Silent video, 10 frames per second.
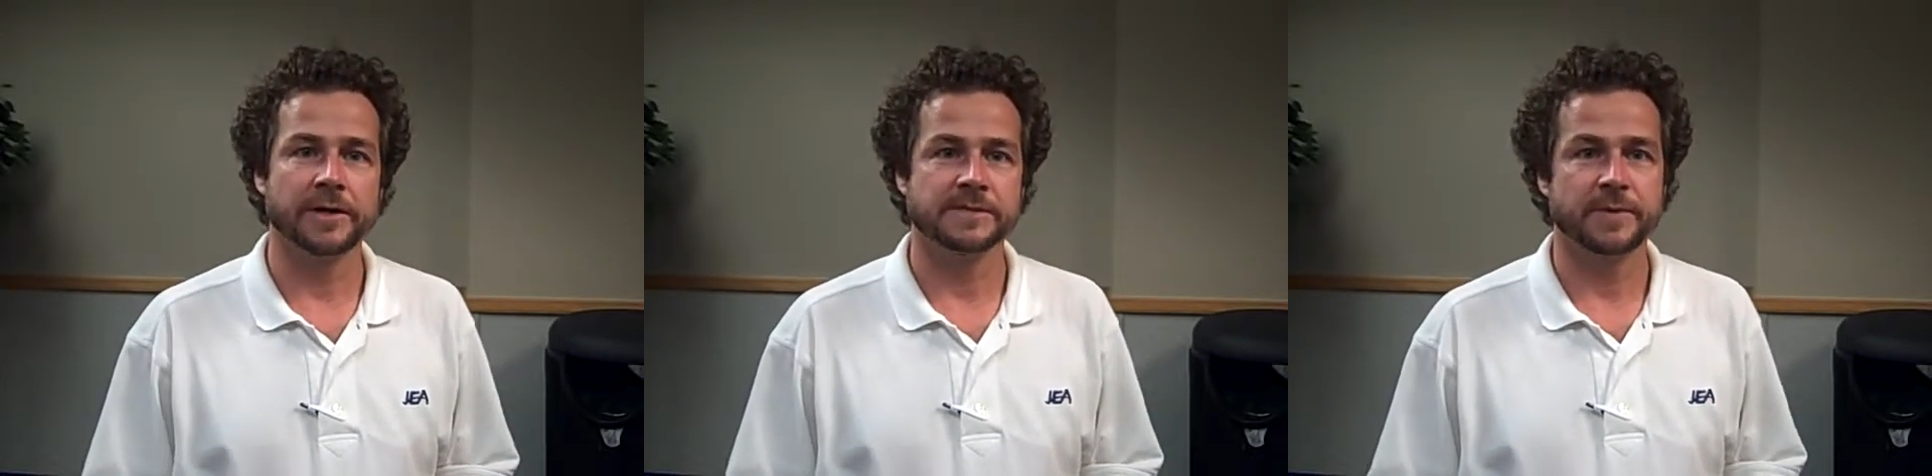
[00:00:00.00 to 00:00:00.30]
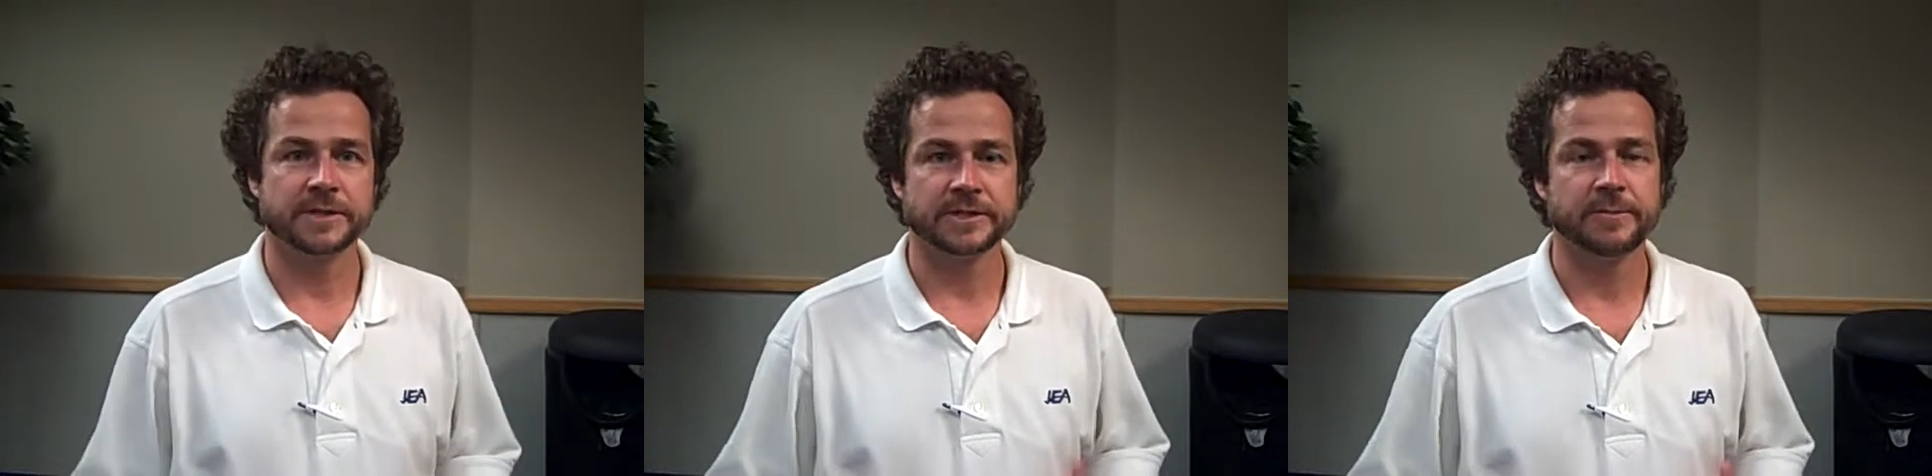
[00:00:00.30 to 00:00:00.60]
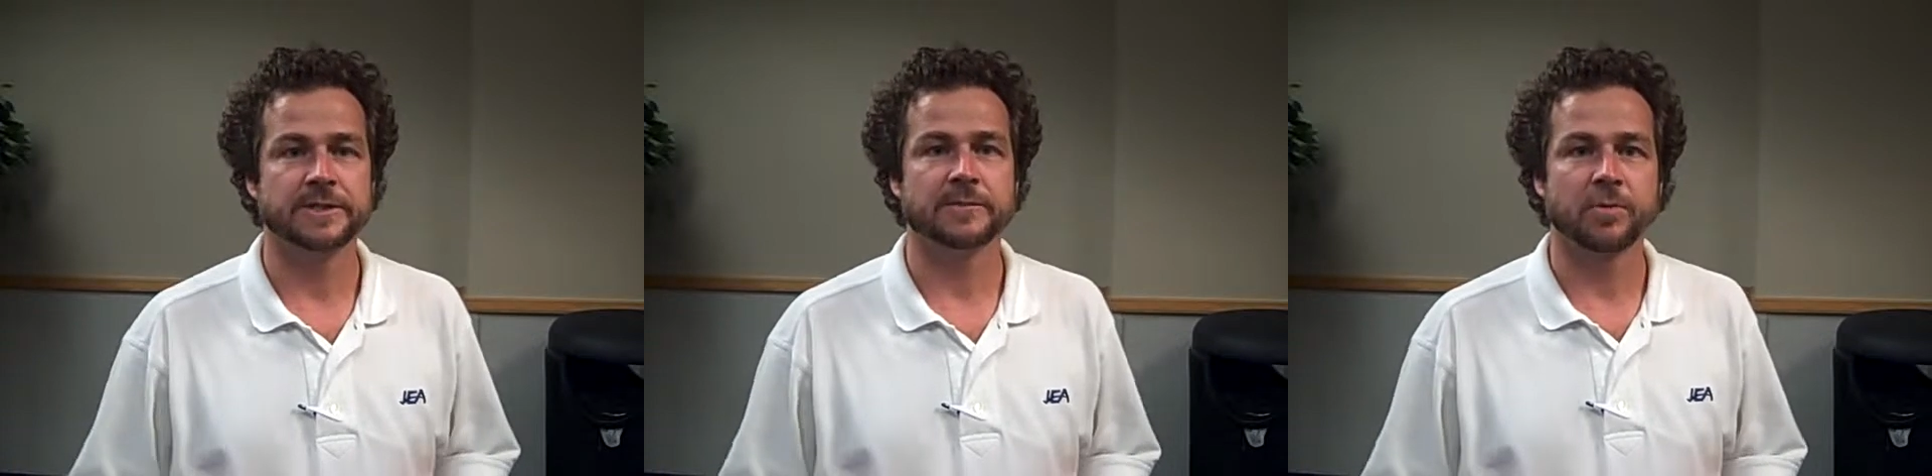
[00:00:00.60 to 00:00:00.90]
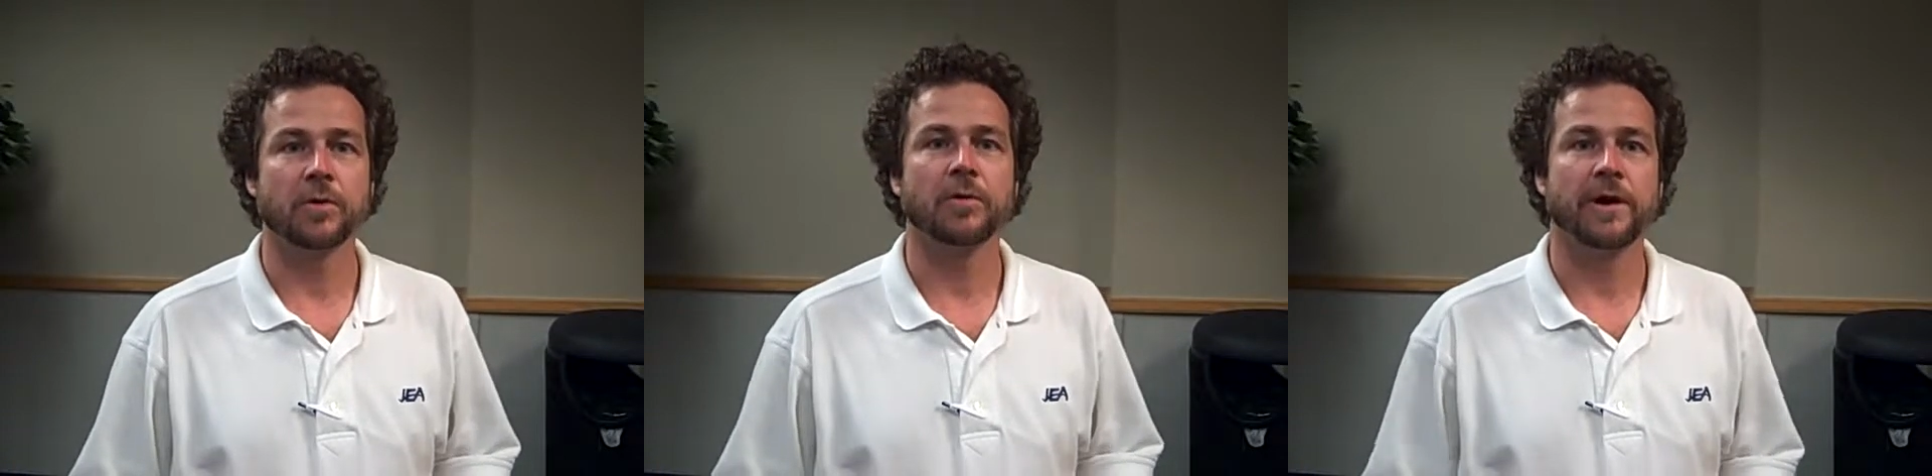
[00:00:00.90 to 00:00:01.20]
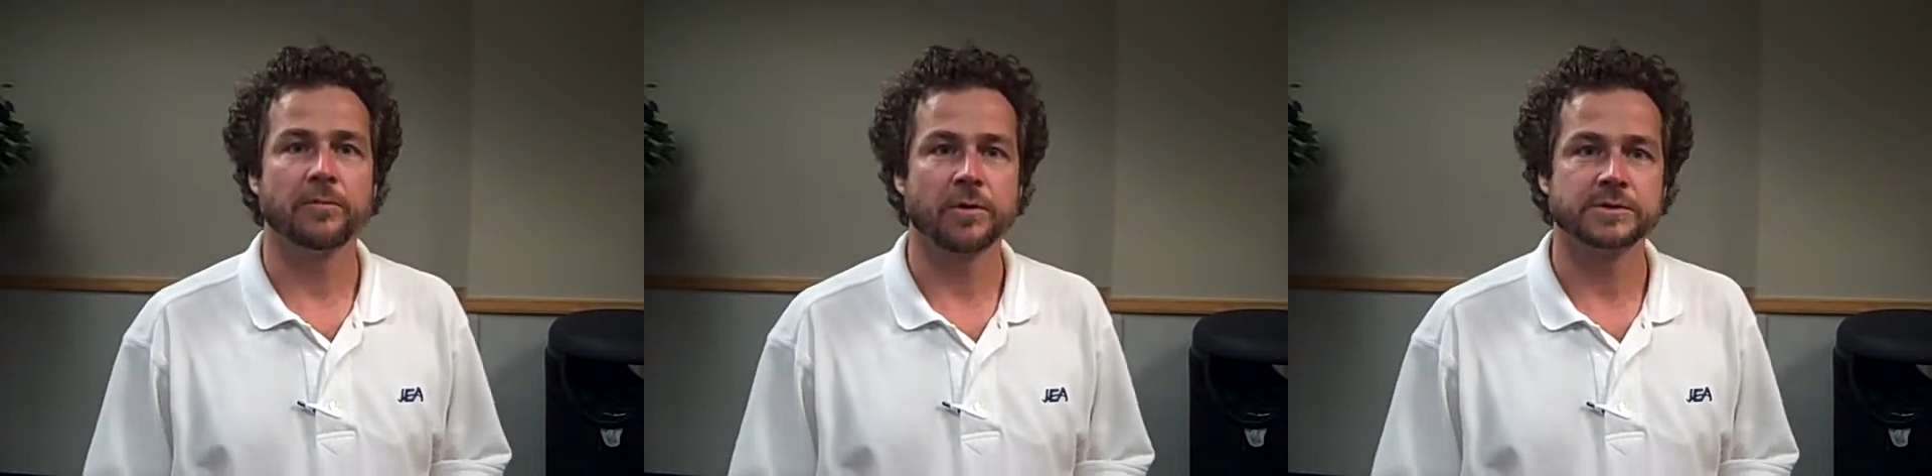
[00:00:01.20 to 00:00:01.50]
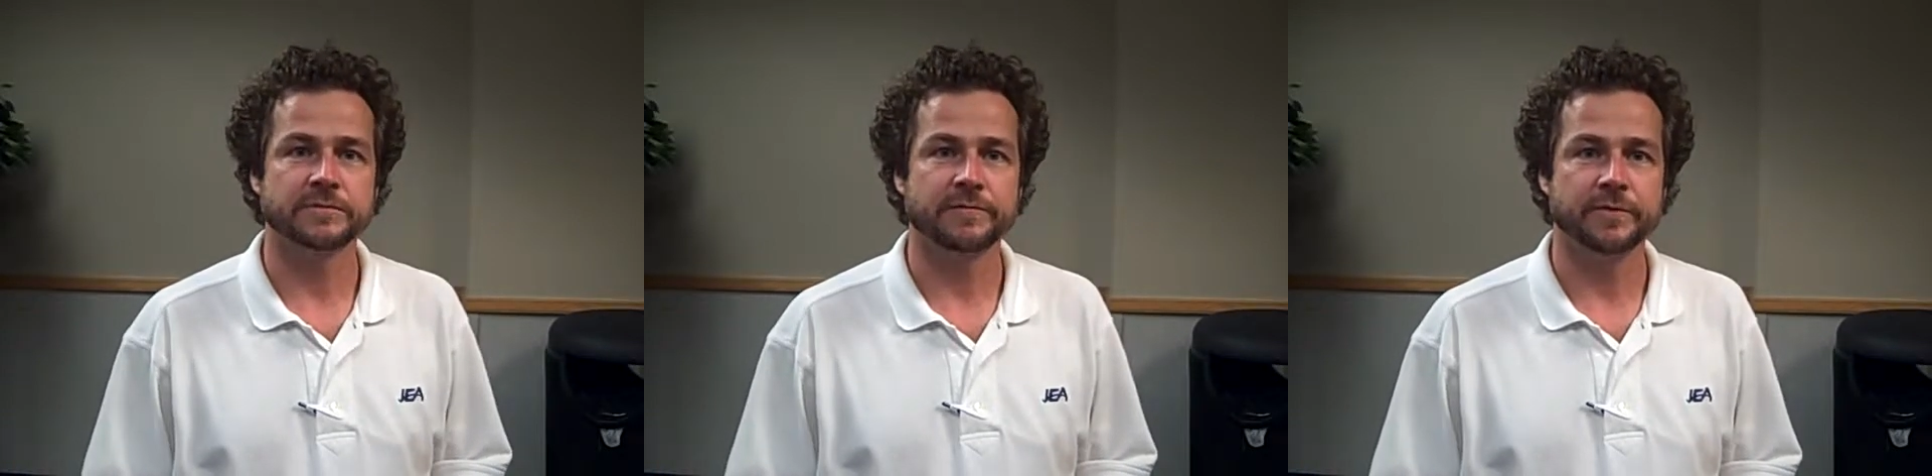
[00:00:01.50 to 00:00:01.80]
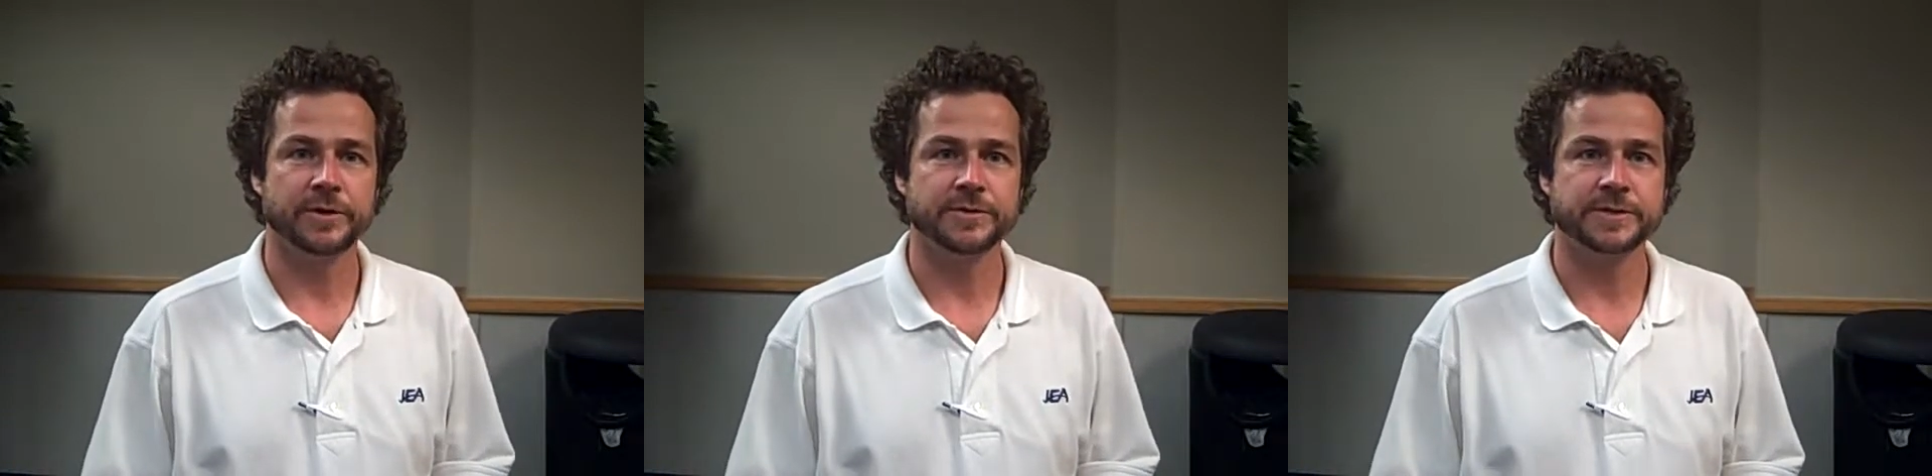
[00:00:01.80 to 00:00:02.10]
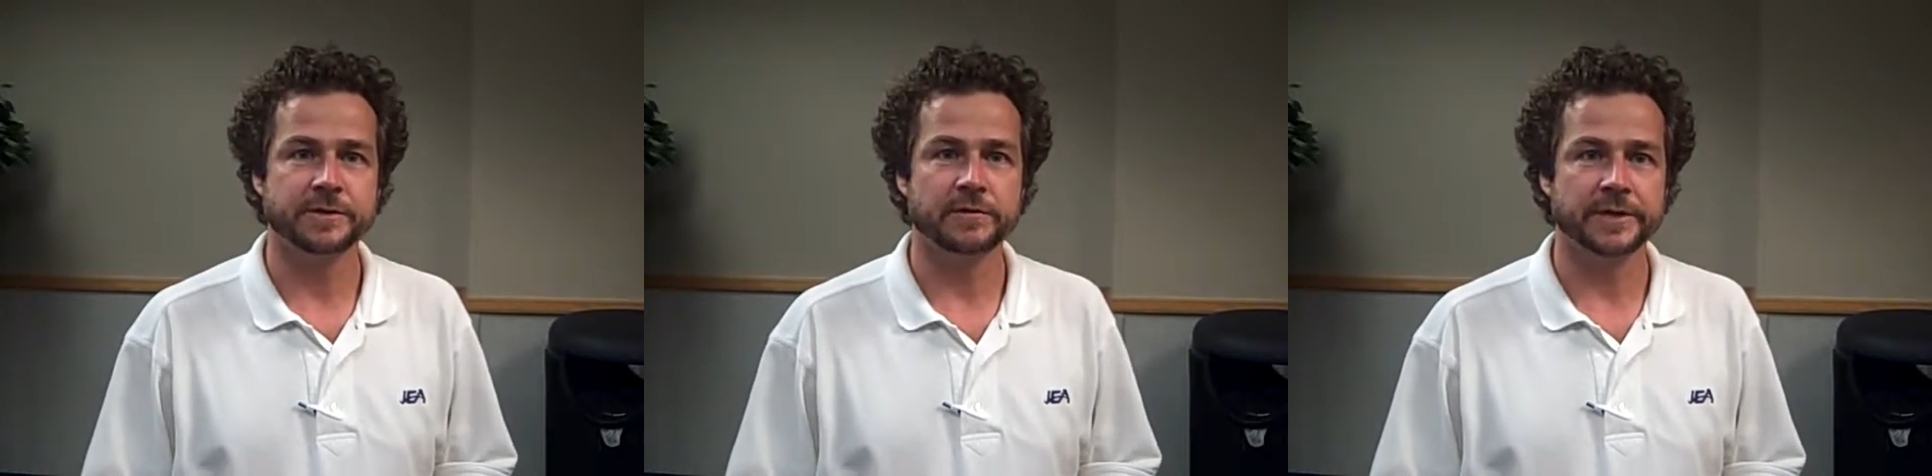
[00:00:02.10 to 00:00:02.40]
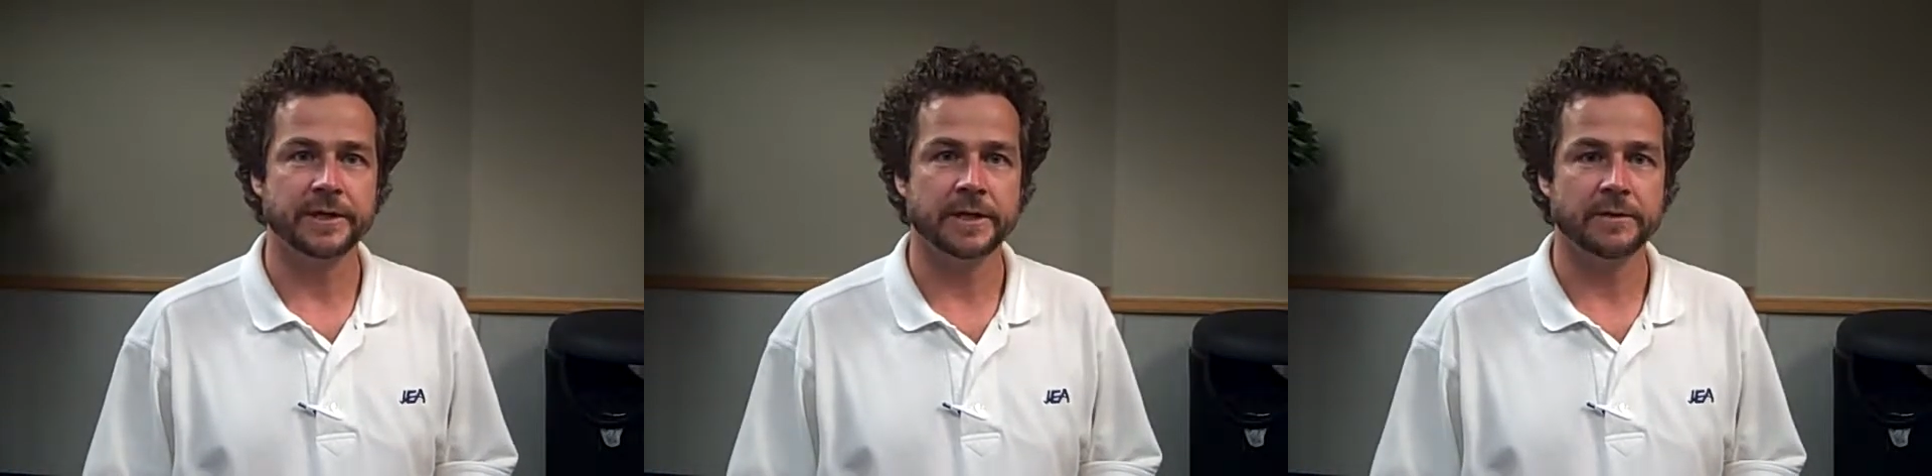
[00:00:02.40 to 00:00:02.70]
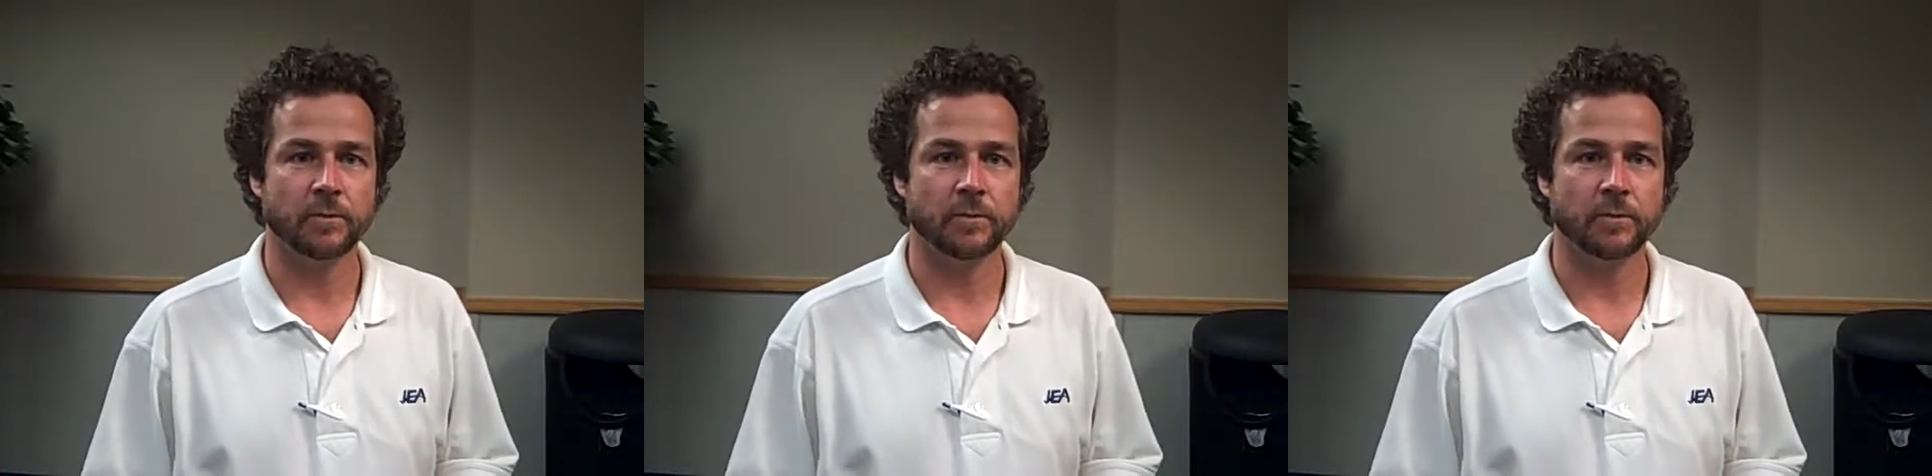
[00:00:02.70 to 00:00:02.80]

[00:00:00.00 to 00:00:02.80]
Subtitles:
especially me as a program person for utility,